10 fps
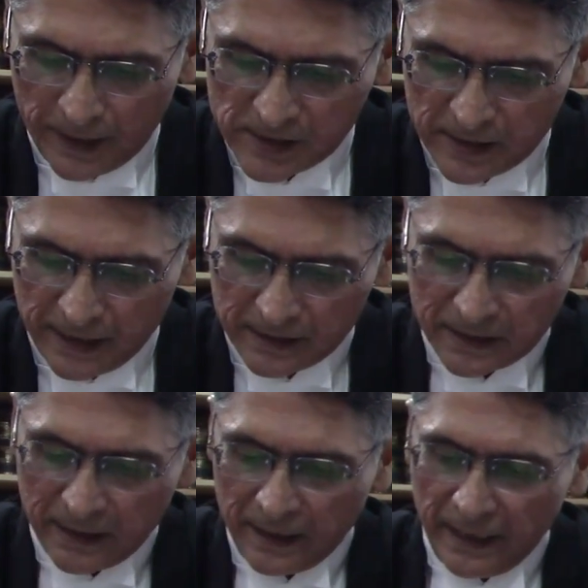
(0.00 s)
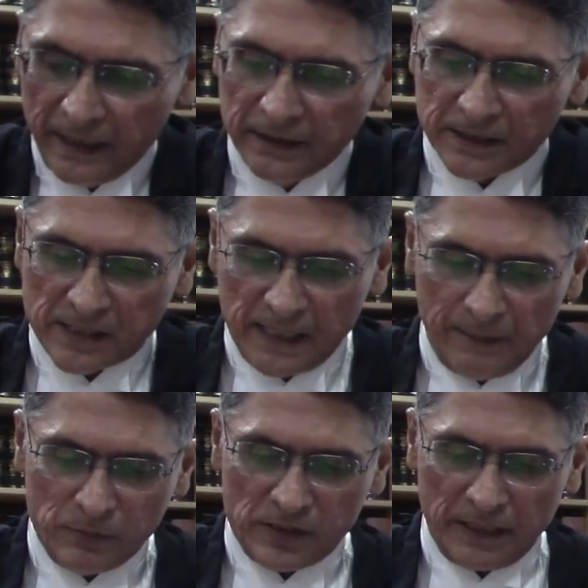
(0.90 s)
President in the
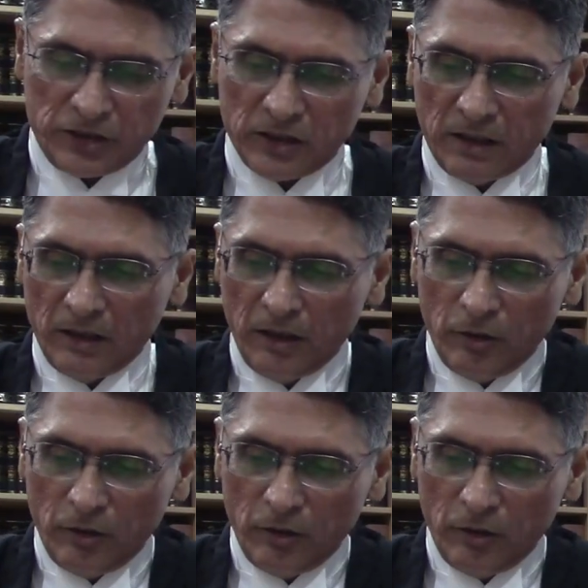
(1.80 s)
same session